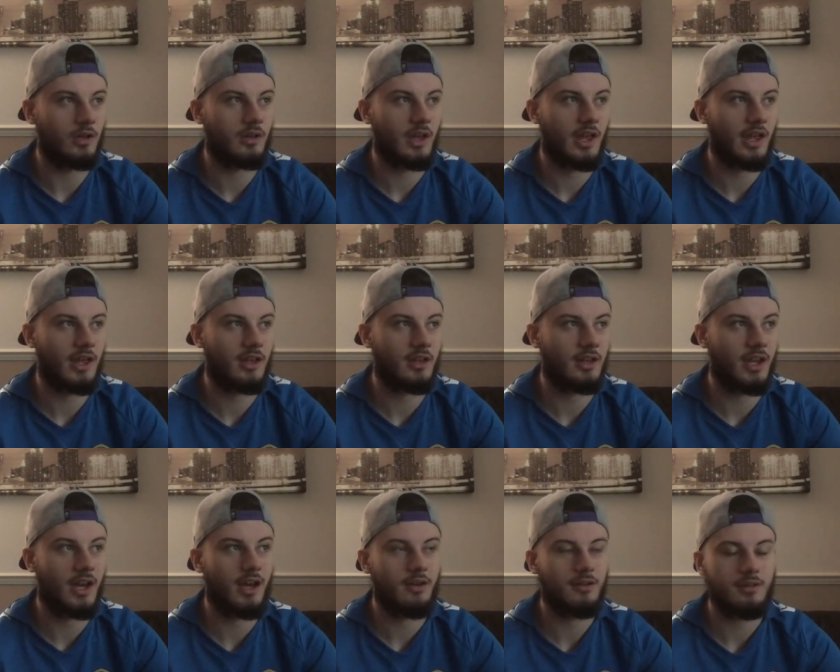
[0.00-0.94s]
kick goal
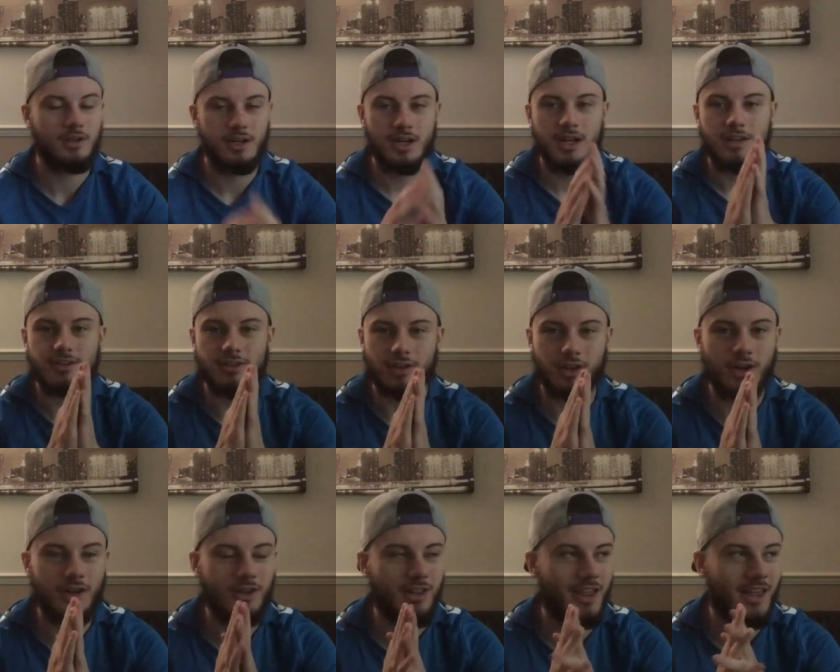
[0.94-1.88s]
now. Kick. It's a
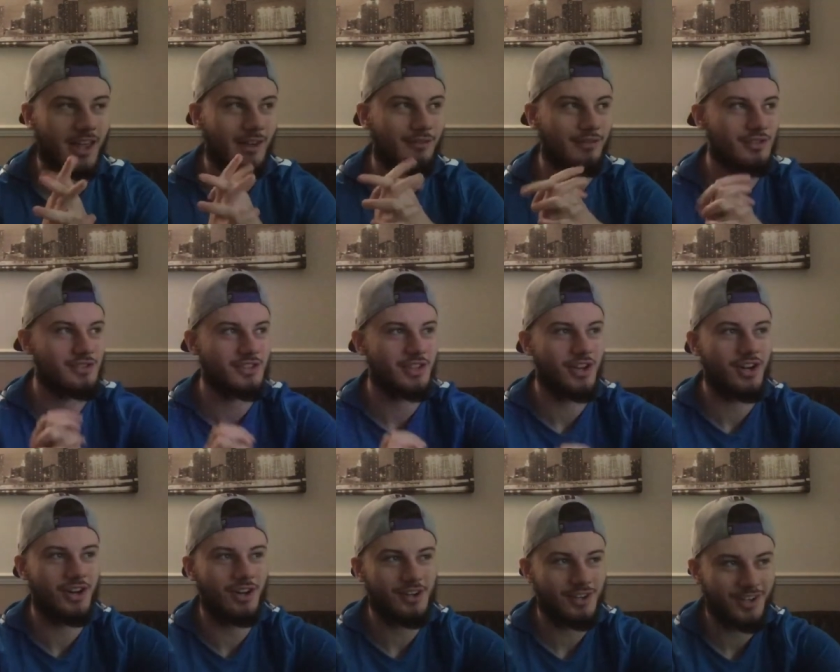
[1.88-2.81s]
goal kick for
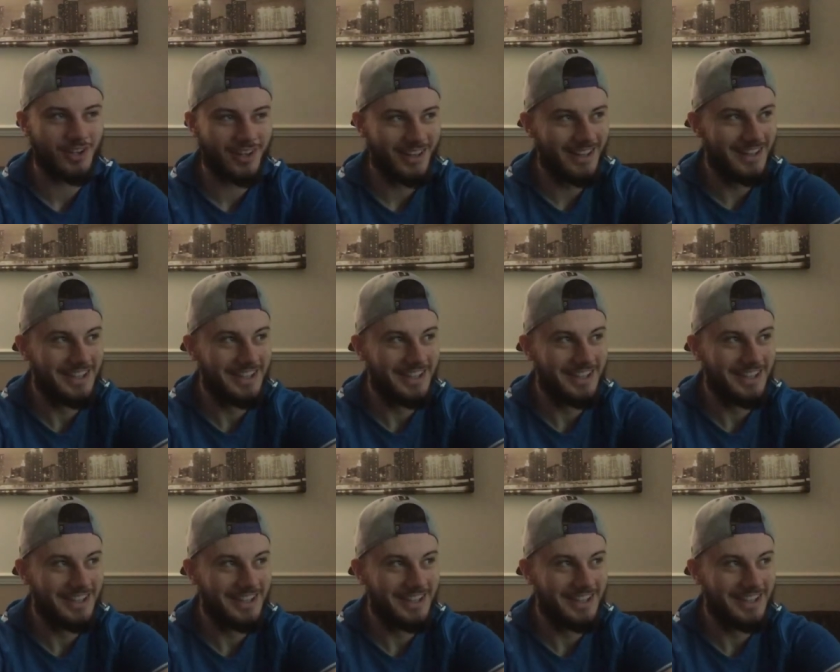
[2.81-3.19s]
Stoke.